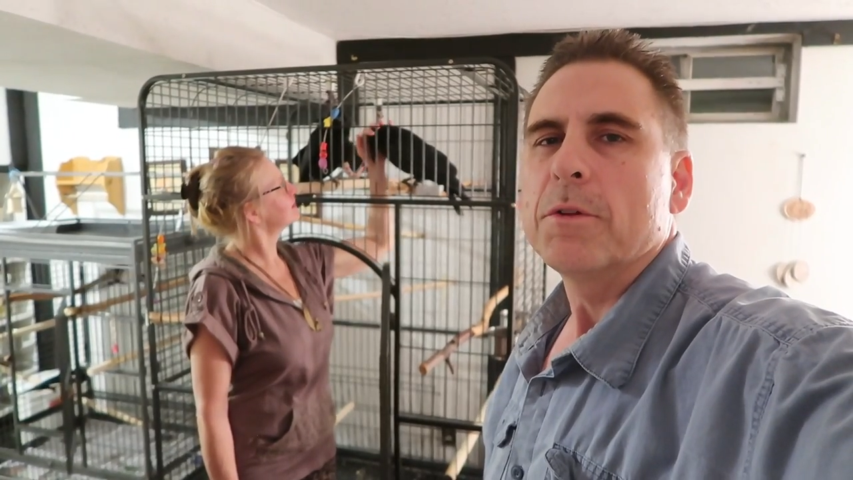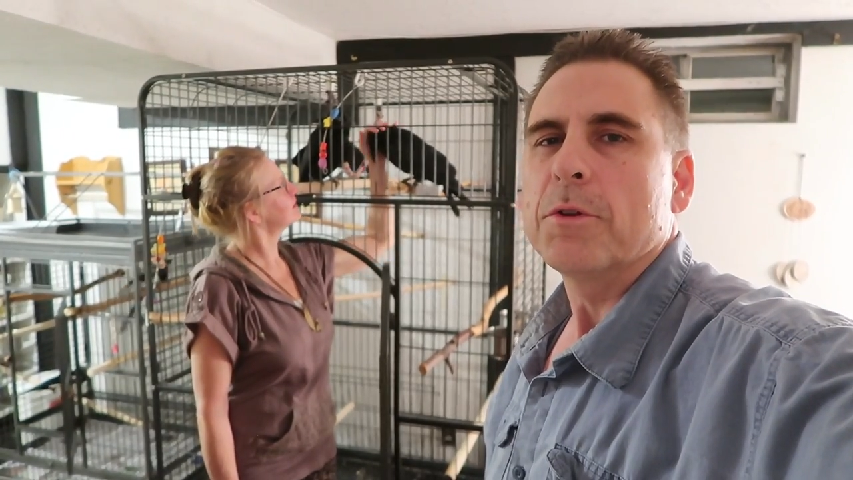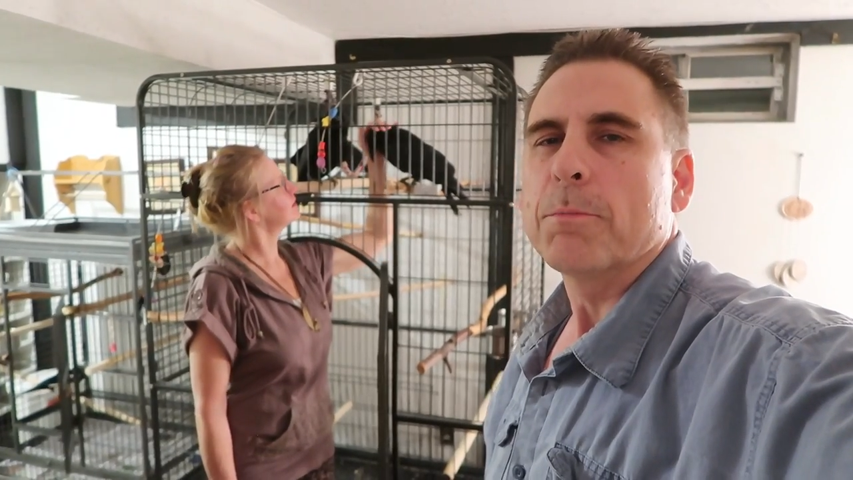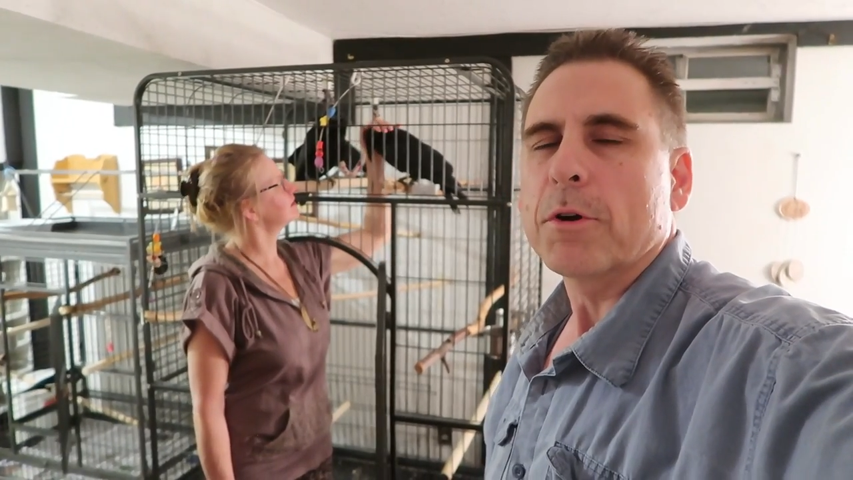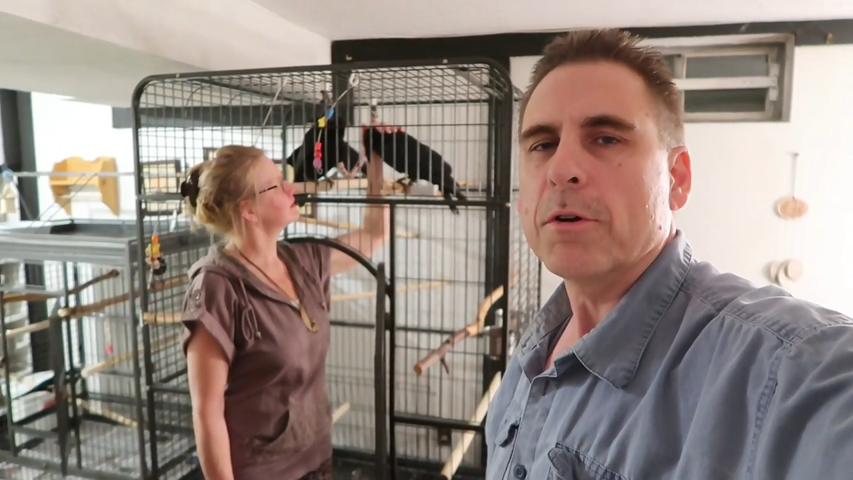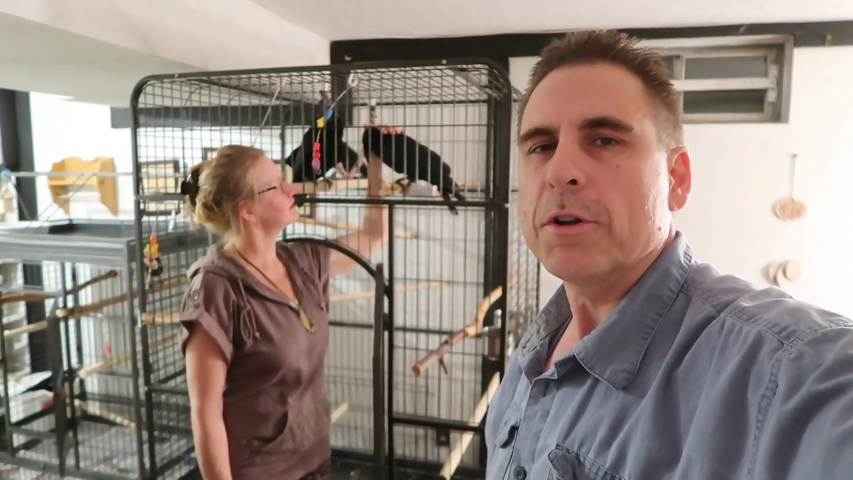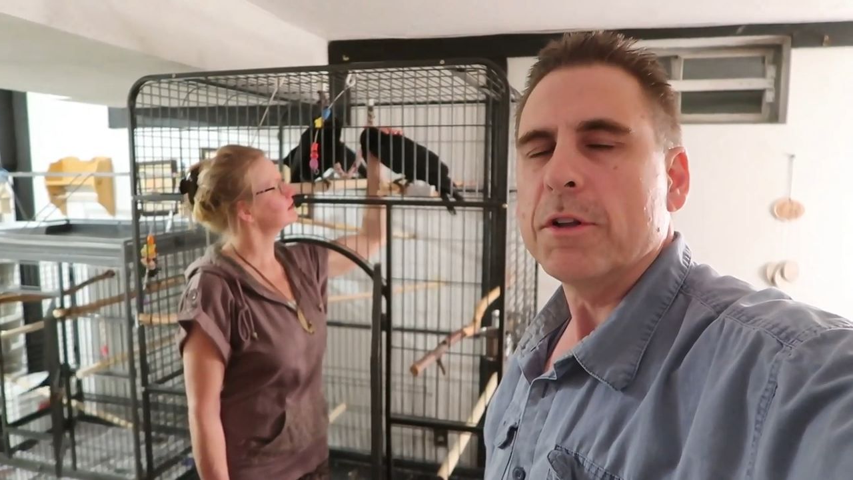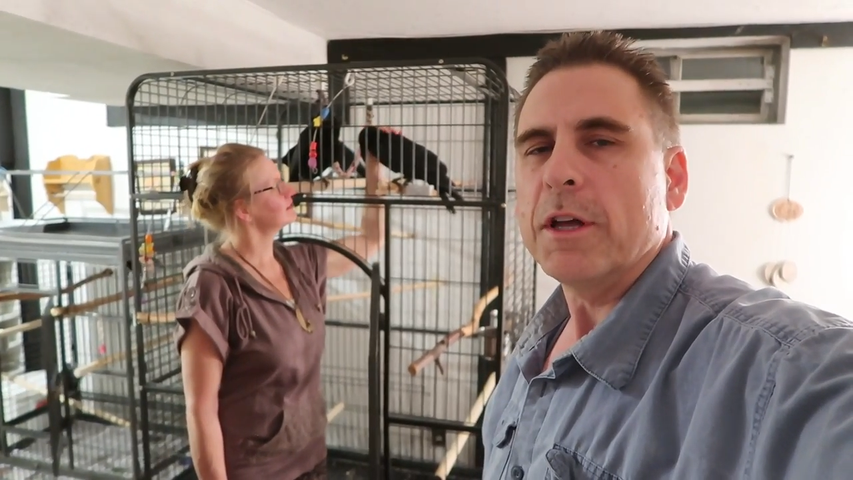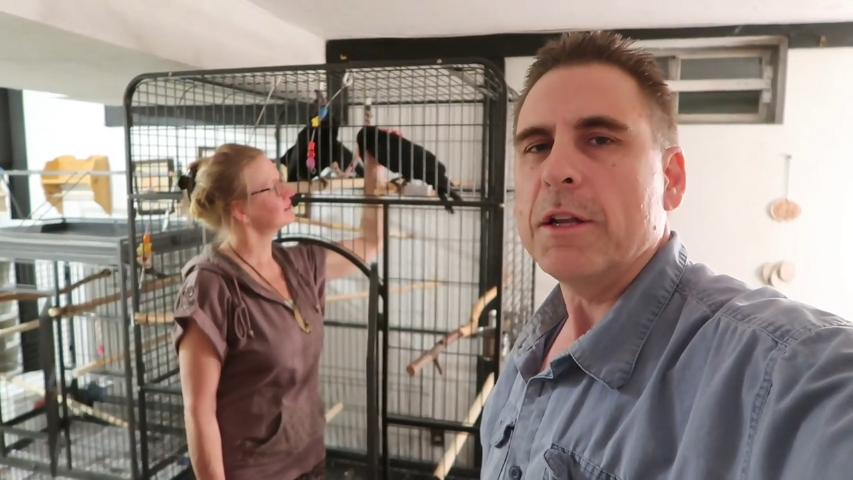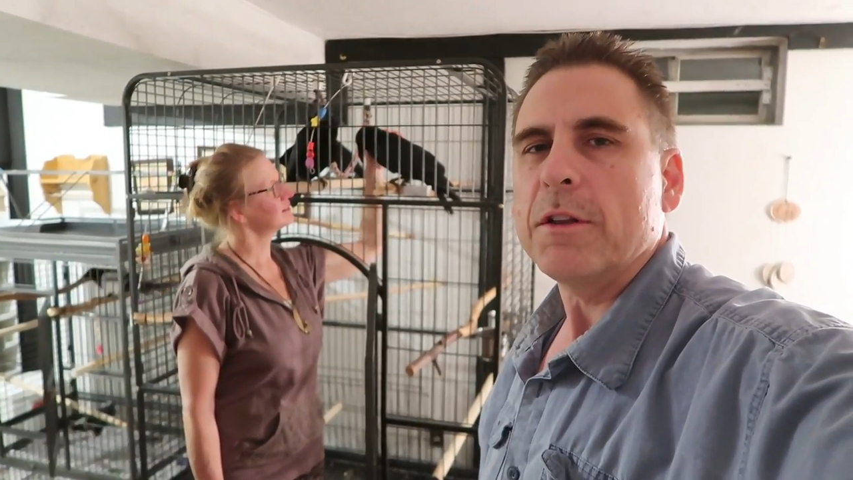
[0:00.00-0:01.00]
the bird in
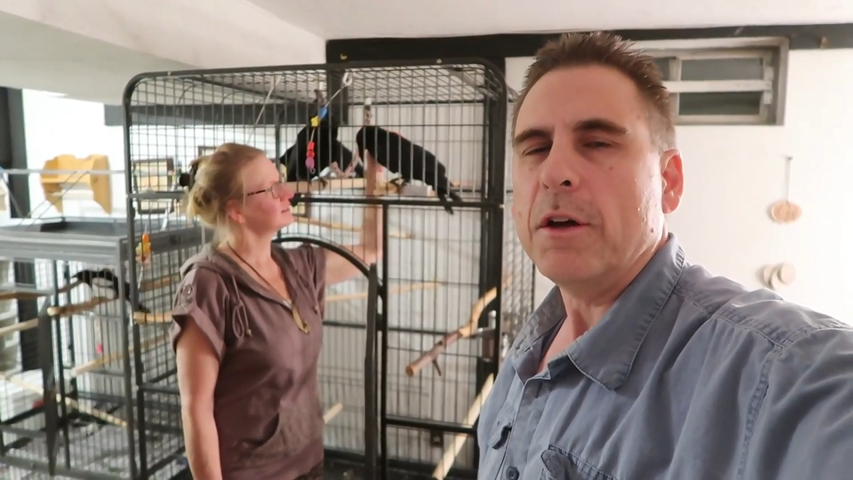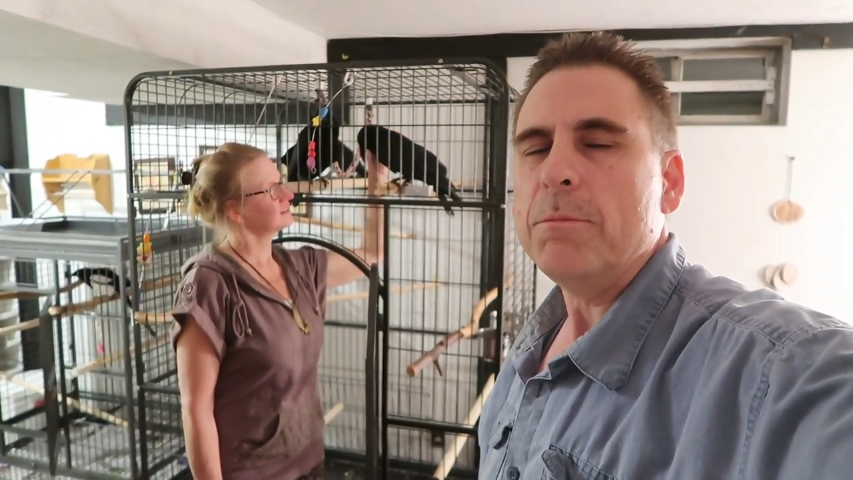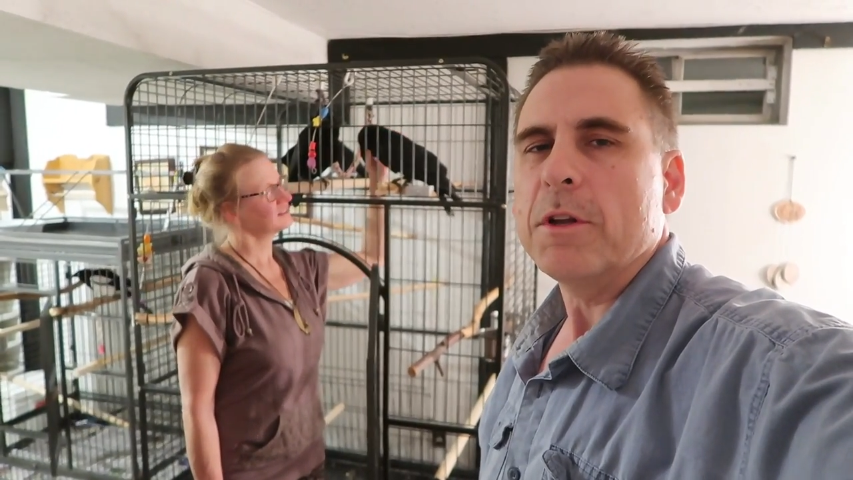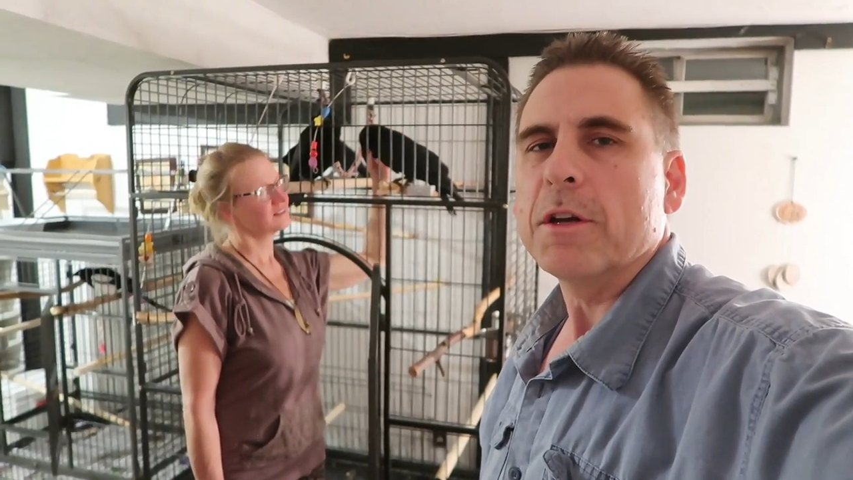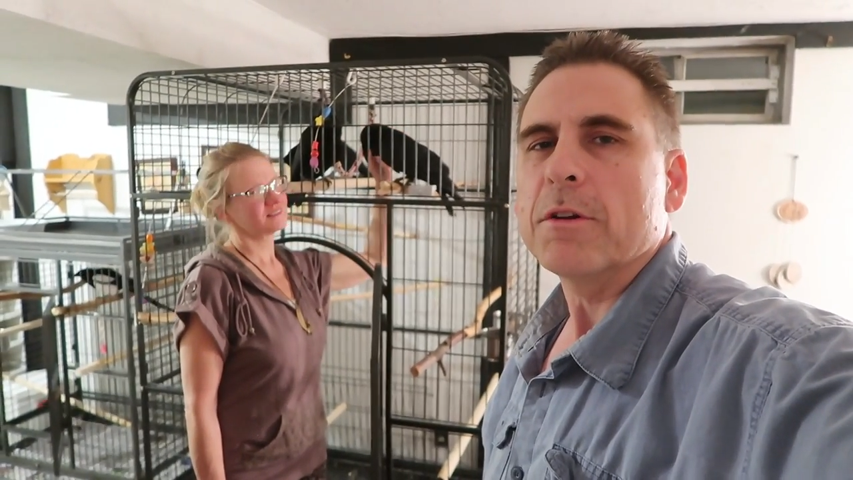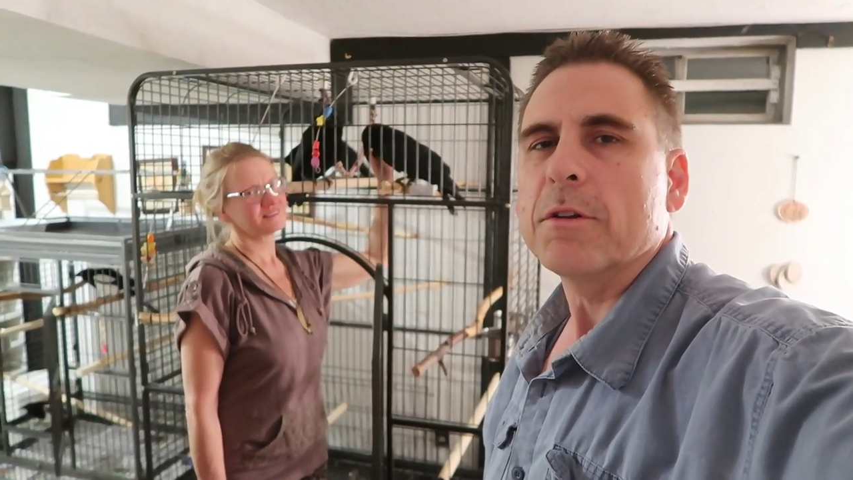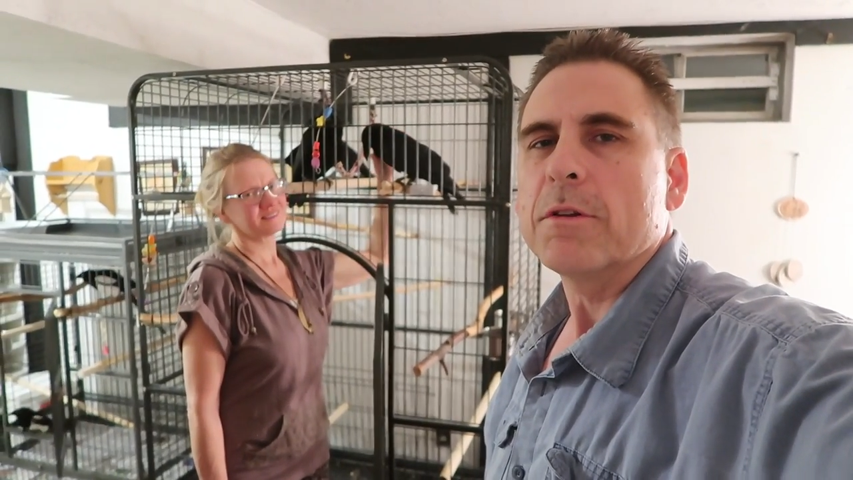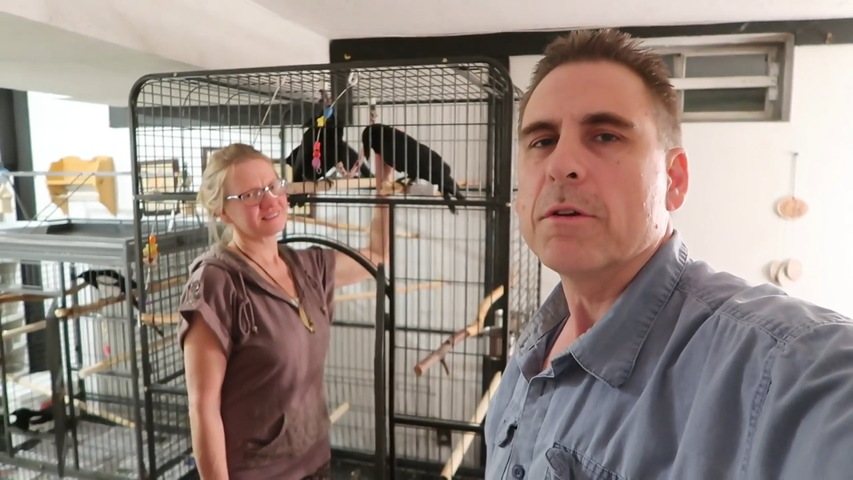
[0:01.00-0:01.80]
that thumbnail